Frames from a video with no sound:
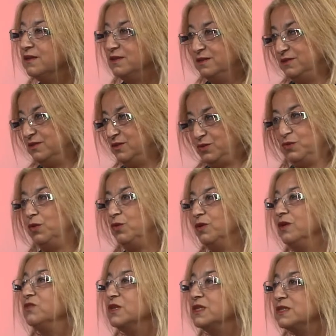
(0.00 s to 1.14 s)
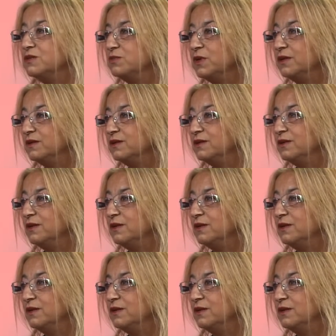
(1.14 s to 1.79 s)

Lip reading: is a strong investment,